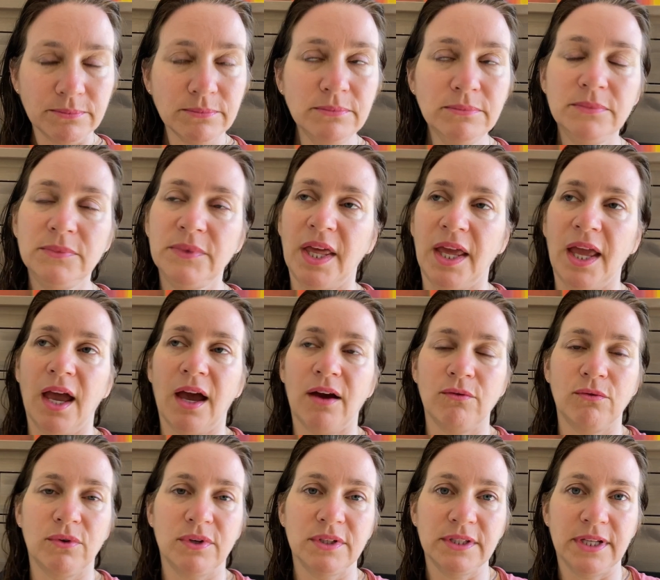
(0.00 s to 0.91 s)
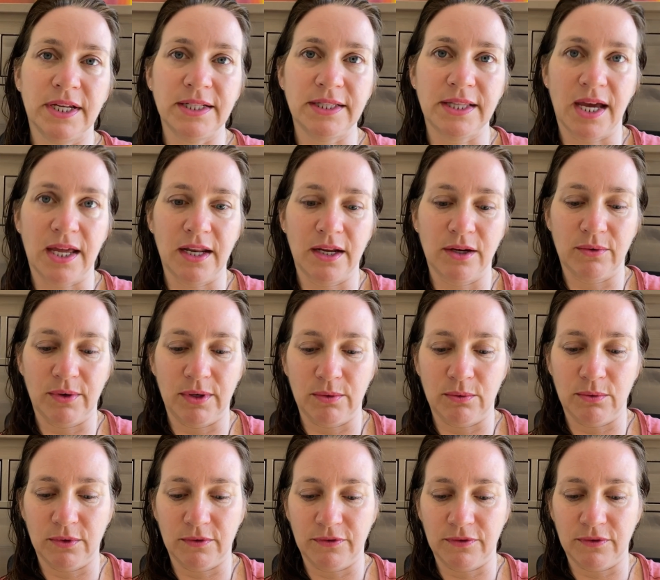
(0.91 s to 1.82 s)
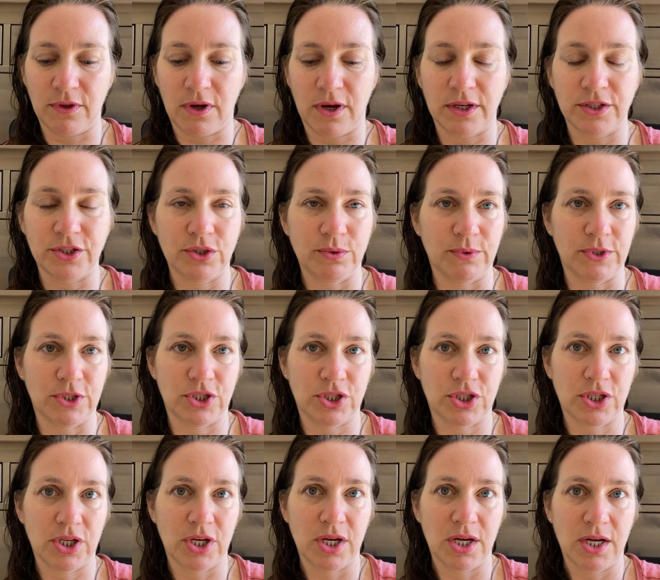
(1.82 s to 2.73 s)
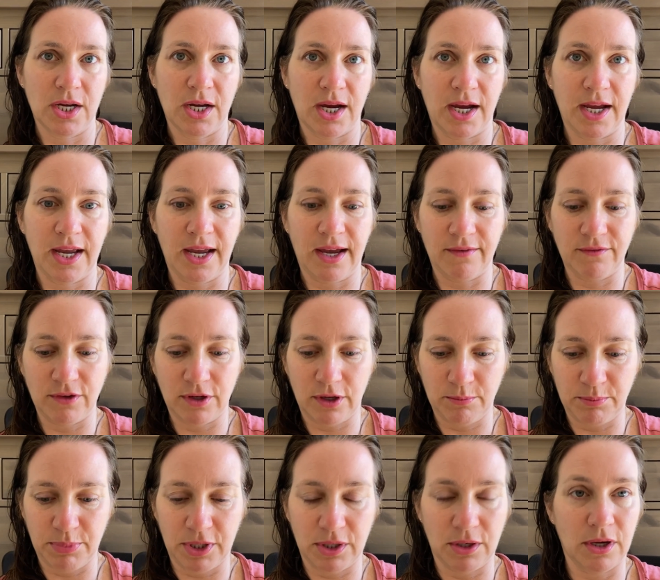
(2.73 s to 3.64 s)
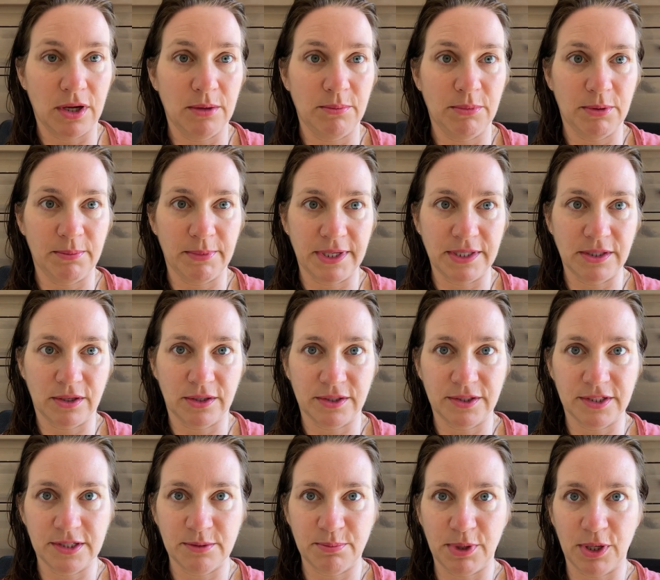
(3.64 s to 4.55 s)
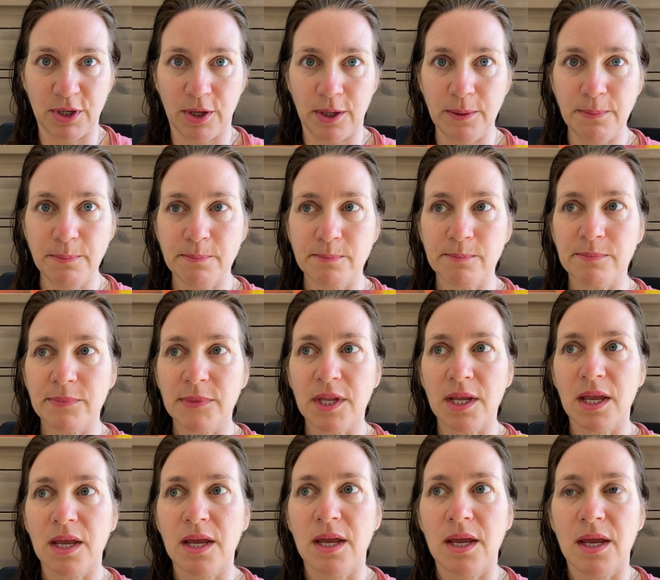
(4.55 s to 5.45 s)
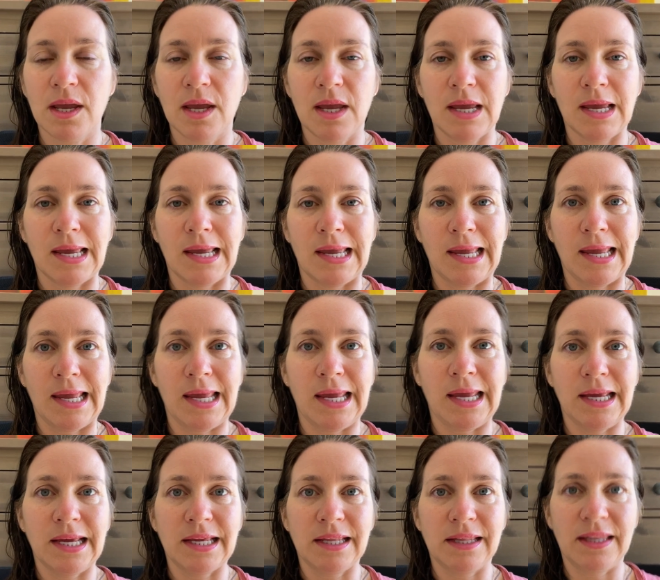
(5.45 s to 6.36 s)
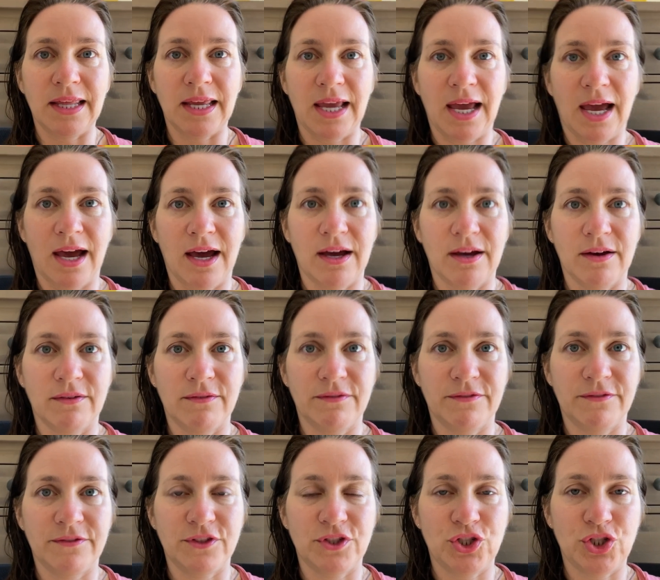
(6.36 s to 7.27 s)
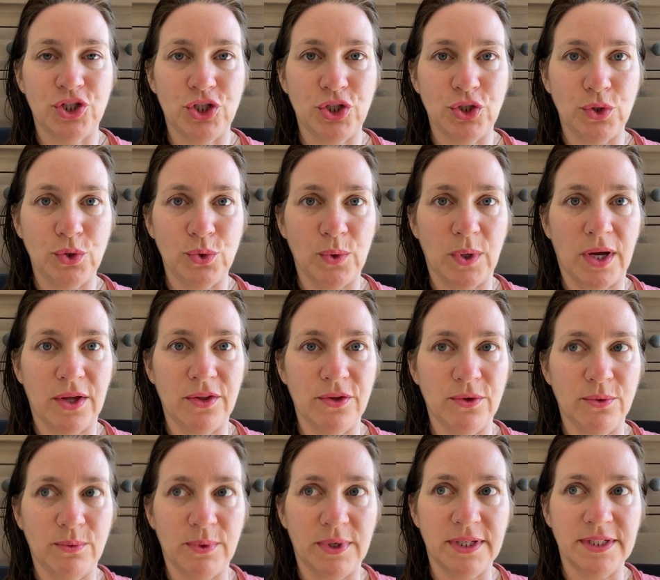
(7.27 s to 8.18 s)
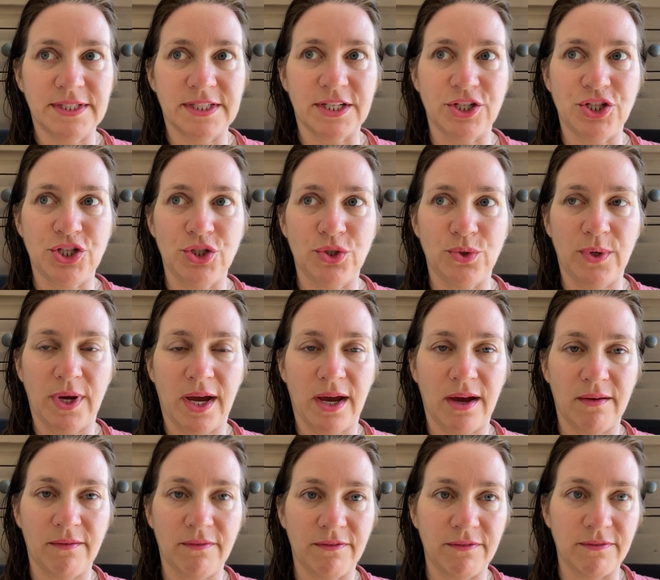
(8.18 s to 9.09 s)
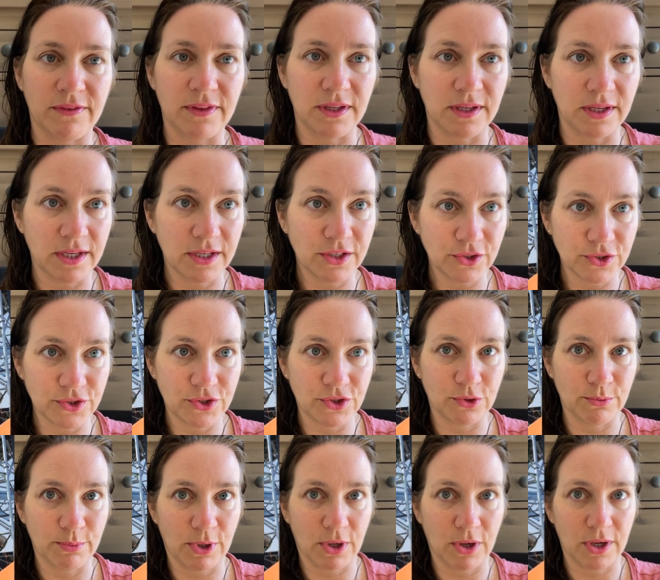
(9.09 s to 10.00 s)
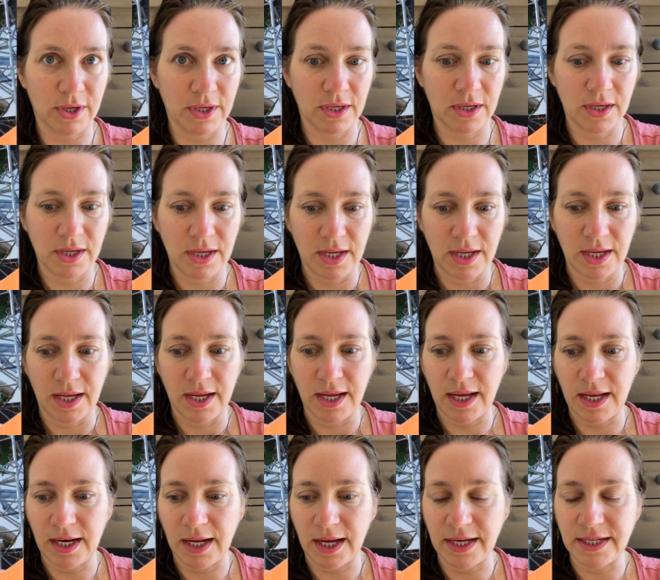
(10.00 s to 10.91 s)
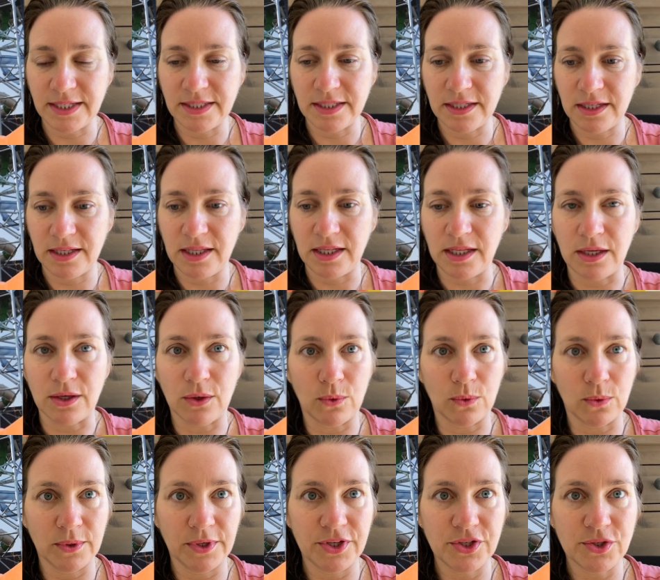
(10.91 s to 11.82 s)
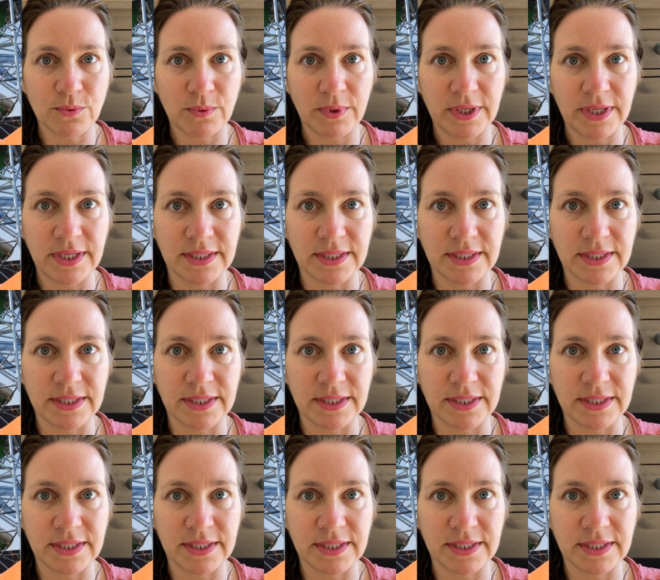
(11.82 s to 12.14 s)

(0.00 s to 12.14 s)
They have one like that at Great Wolf Lodge, which I have not been on, but my daughter's been on. And they have 2 other ones that you have the inner tube on. And I did the orange one.